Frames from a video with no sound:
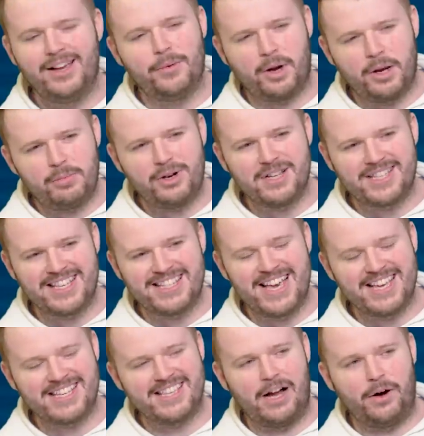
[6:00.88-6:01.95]
We're going to put it to the
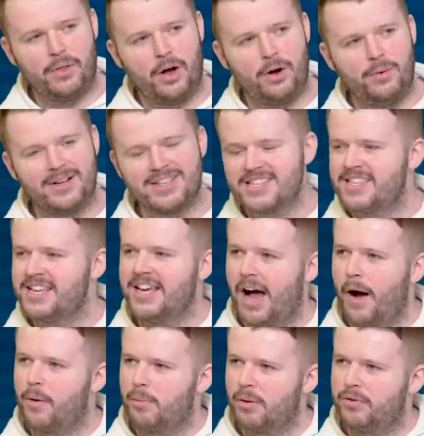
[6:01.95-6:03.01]
test now, though, and see
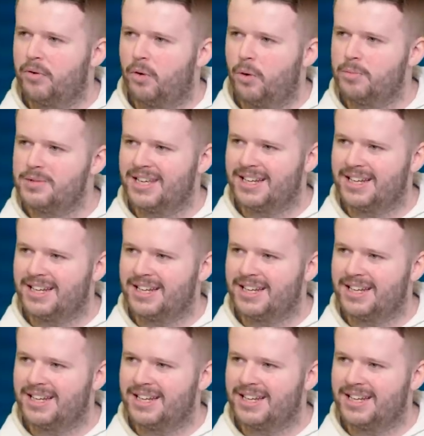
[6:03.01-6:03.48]
how it performs